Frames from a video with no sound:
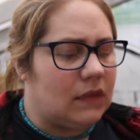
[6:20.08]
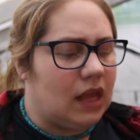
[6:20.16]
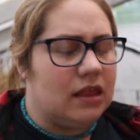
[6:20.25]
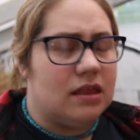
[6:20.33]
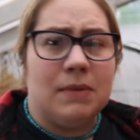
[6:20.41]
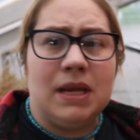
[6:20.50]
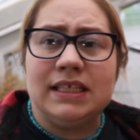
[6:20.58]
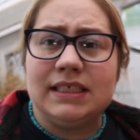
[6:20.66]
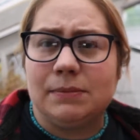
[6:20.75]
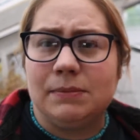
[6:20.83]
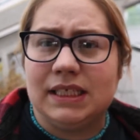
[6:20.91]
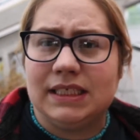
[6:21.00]
At the minute
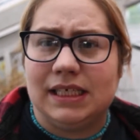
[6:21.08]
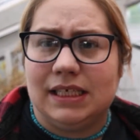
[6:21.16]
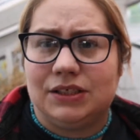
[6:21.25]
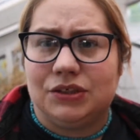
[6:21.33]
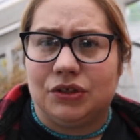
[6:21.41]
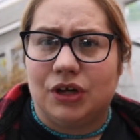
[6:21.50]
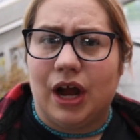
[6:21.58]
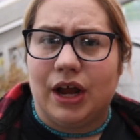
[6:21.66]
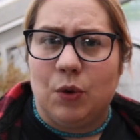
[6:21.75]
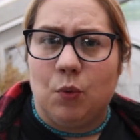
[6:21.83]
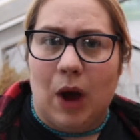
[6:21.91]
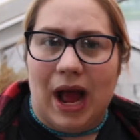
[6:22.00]
some of the seeds are
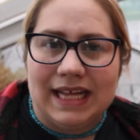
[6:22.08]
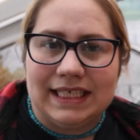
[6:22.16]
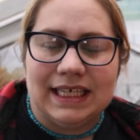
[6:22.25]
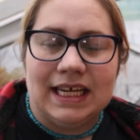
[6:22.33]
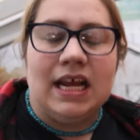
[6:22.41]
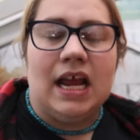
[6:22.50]
kind of wet,